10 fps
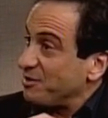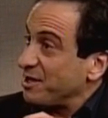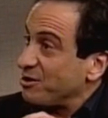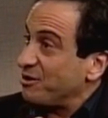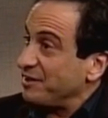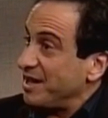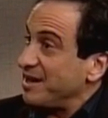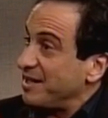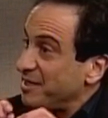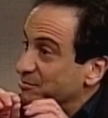when they go on the
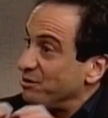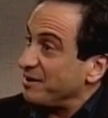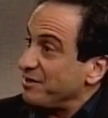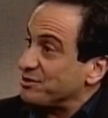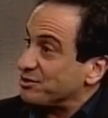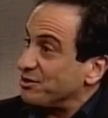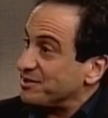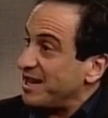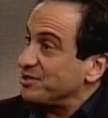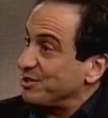internet, they put in the
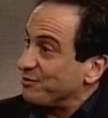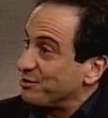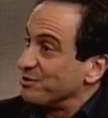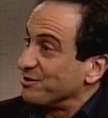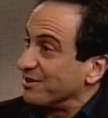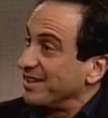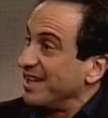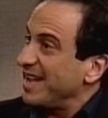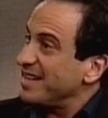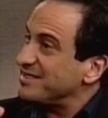search engine Just of Google
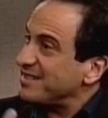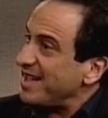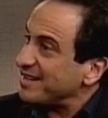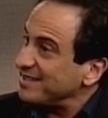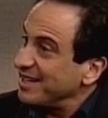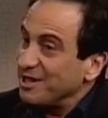is sex.